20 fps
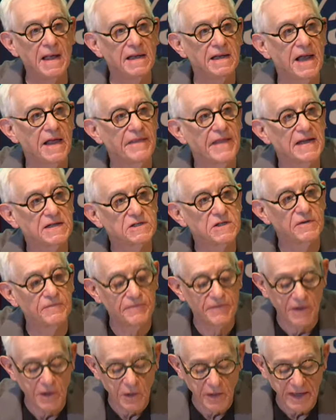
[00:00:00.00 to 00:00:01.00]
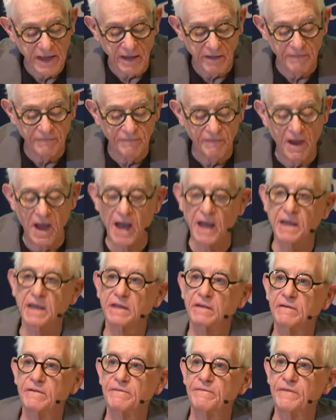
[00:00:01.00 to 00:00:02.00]
Now, that's a very
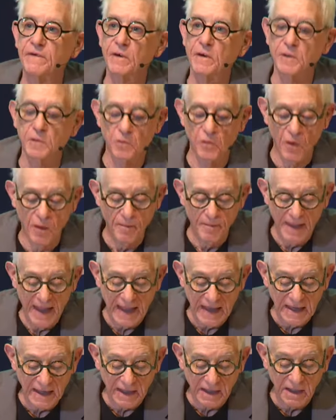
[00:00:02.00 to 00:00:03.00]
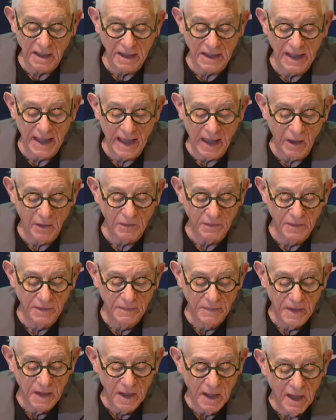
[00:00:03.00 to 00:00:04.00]
evocative, very romantic account
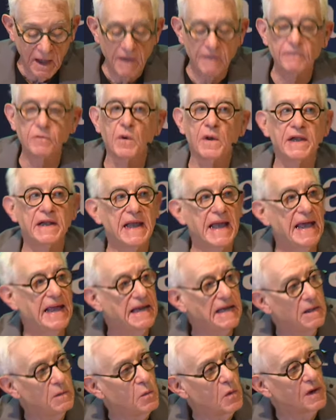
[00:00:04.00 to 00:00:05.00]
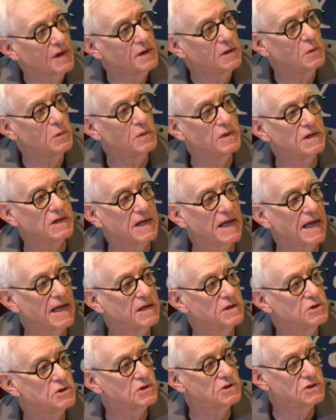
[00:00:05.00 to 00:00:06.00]
of what anyone who
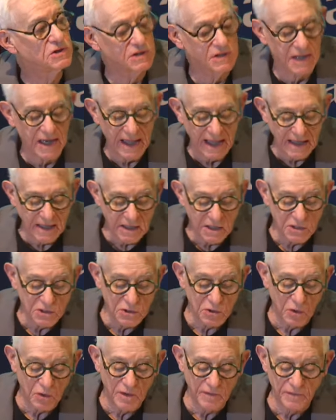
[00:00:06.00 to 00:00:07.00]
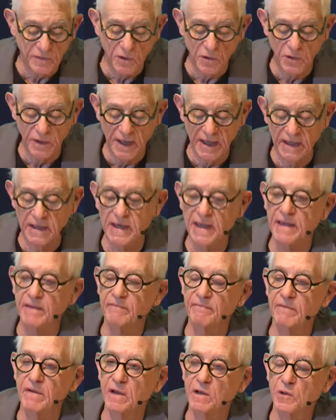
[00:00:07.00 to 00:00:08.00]
engages in any sort of
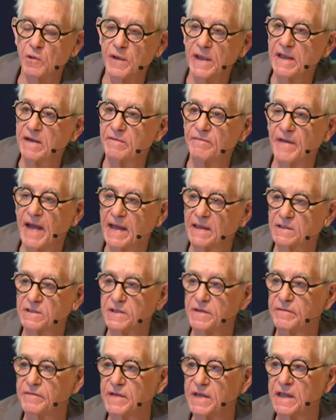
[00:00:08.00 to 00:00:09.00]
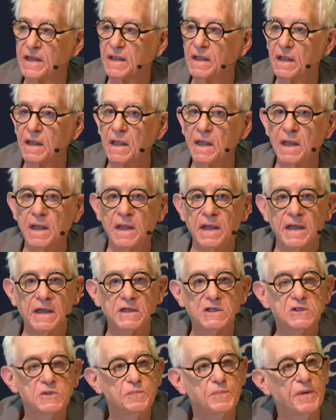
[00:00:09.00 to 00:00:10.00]
creative activity
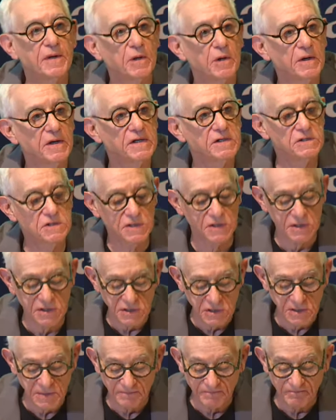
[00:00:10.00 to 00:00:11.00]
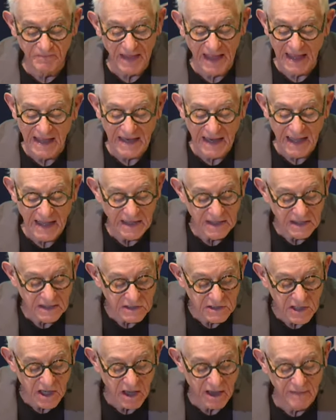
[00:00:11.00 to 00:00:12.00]
experiences at any
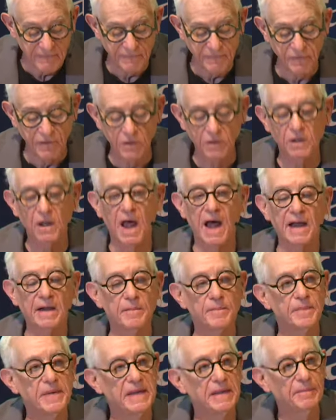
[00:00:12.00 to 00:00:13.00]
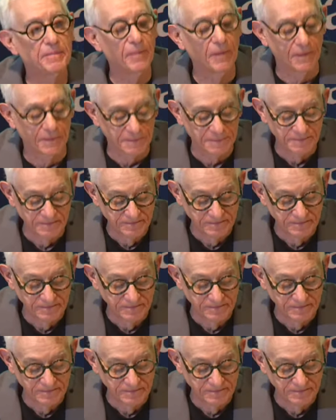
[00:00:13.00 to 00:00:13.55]
time. For a lot of people,